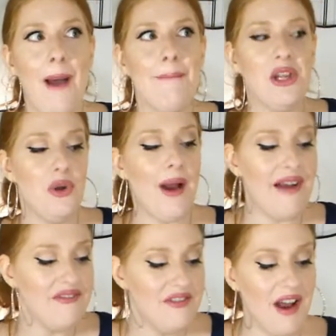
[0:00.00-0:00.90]
but you
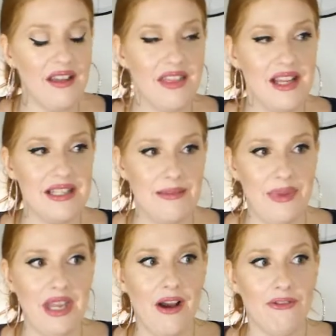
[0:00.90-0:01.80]
have nothing to
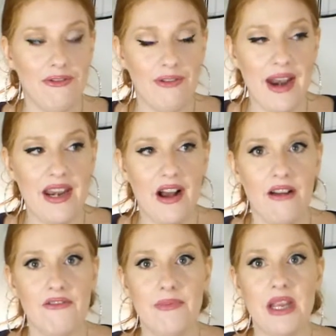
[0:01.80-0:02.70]
be afraid
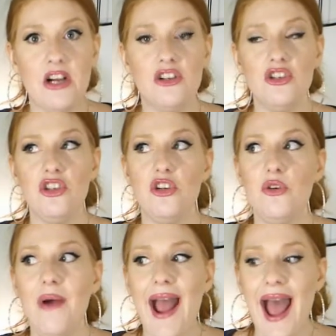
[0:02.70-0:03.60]
of because
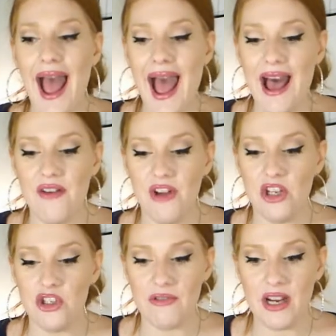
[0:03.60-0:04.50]
you have a
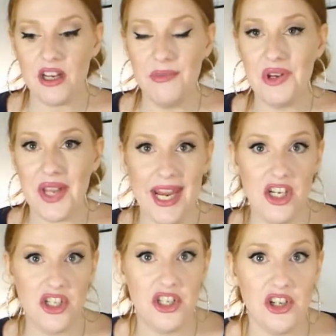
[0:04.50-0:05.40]
direct
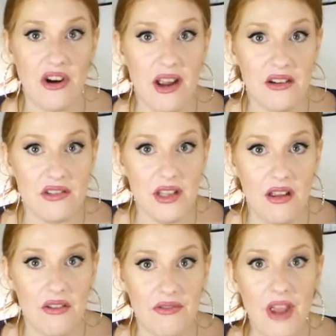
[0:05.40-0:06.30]
communication to your higher self.